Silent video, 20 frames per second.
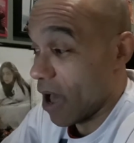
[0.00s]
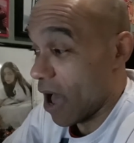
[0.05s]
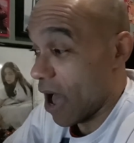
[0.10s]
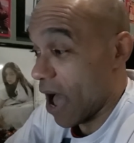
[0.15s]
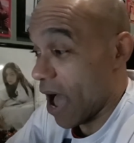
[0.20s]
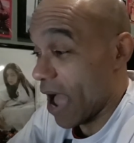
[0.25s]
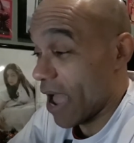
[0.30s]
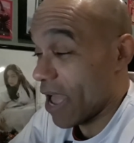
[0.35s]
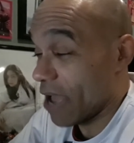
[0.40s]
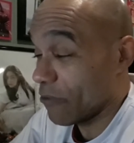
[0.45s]

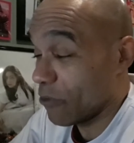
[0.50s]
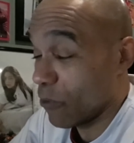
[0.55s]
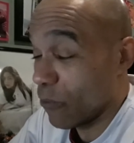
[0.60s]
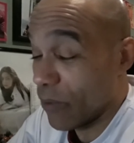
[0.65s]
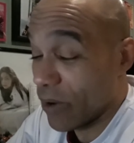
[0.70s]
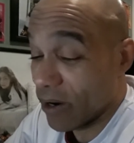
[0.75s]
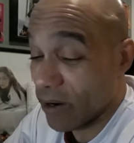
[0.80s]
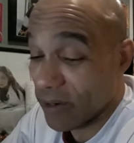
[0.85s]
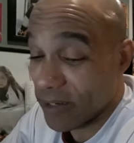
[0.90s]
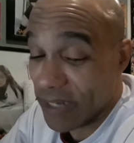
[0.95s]
I have a
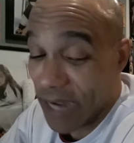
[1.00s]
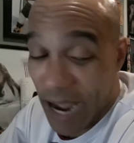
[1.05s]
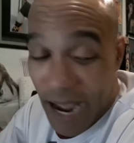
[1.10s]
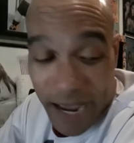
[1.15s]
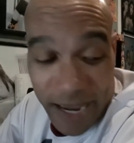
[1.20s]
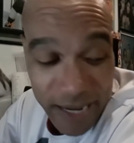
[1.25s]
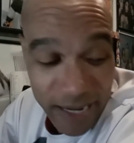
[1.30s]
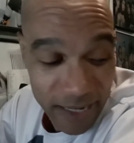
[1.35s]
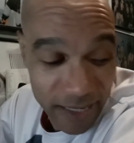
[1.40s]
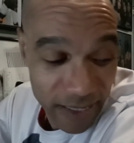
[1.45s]
weird
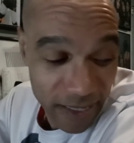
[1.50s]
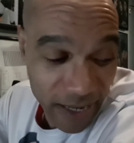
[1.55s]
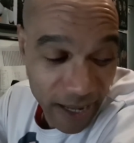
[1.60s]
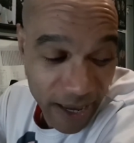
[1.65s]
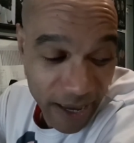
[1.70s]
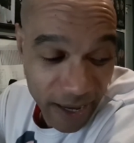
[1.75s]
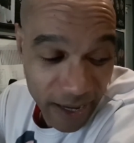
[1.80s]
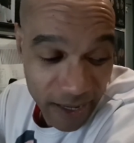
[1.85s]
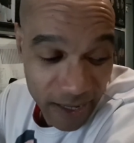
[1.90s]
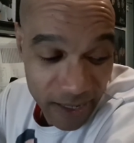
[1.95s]
diet.
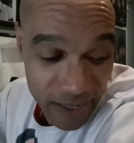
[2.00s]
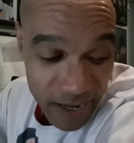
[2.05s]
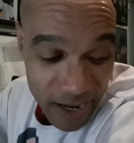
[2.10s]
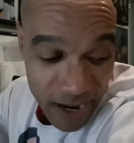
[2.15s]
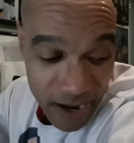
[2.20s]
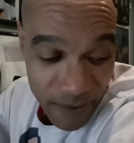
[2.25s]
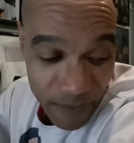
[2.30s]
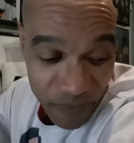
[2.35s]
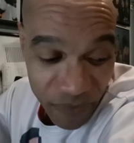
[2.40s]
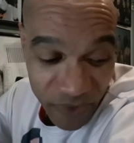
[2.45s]

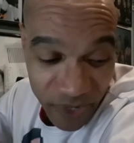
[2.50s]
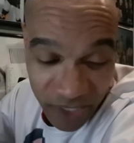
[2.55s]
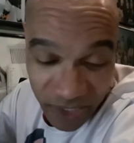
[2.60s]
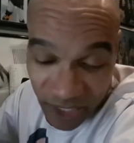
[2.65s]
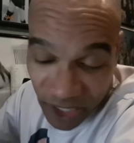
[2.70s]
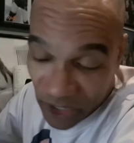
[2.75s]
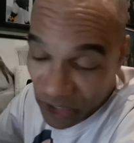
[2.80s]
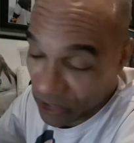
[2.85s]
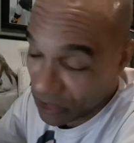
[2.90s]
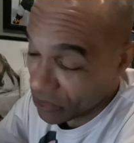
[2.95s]
Because
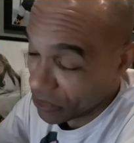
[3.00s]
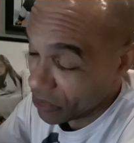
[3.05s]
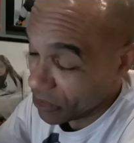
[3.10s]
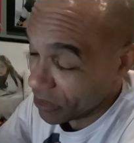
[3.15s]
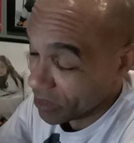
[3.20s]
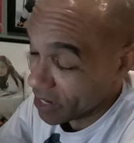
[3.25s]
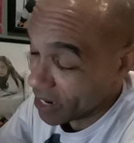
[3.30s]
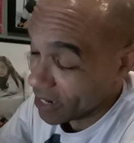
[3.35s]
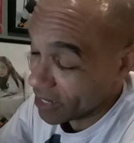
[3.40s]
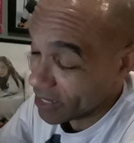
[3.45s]
like
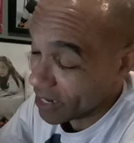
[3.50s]
during that